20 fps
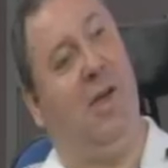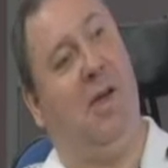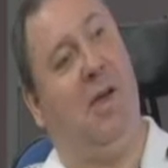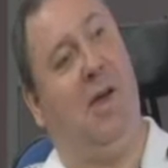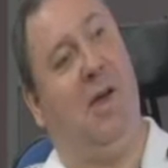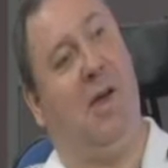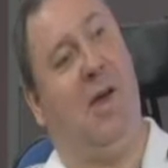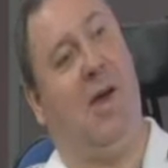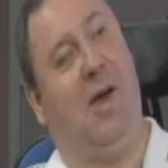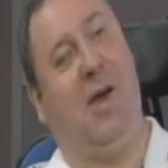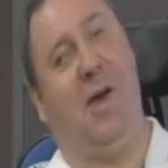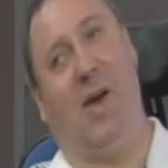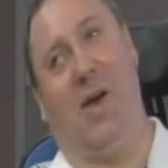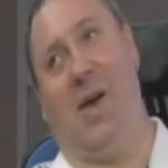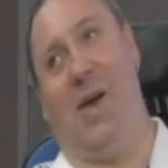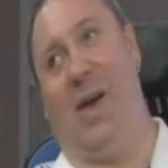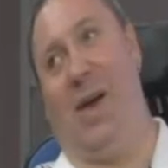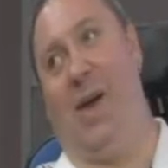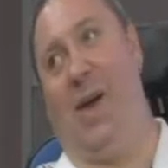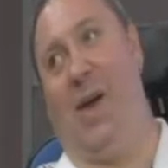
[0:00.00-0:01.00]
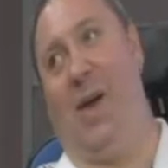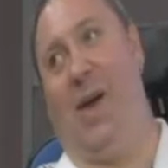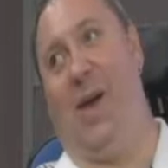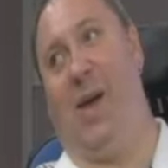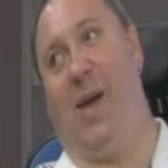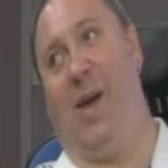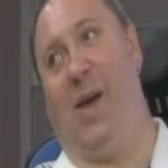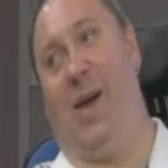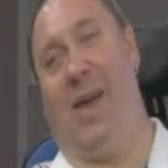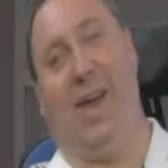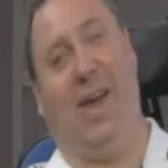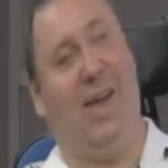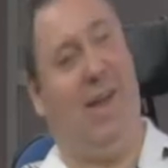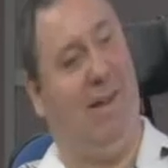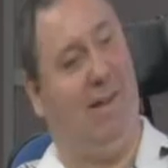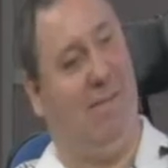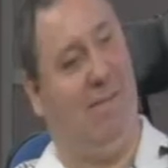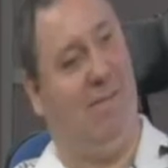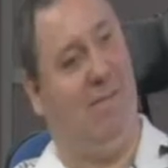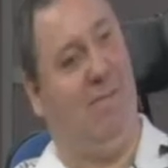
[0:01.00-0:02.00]
exactly. So
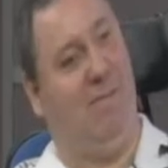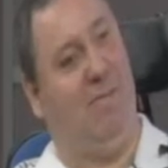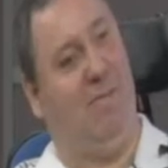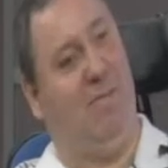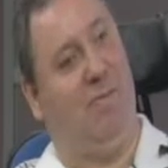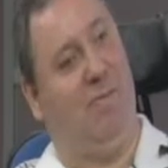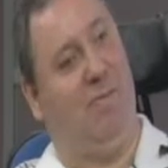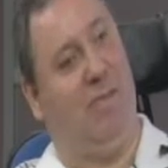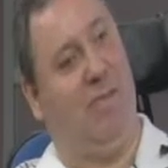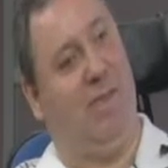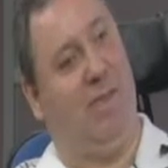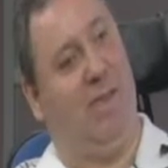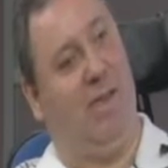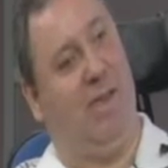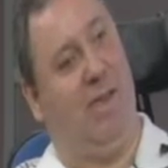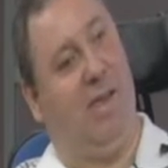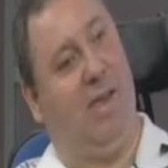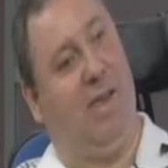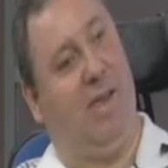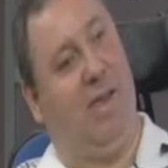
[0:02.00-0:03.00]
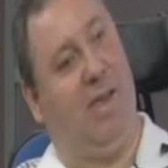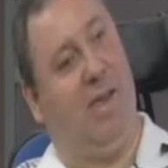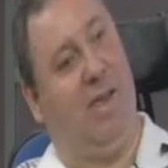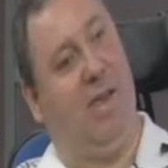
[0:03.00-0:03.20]
the costs are staying low with the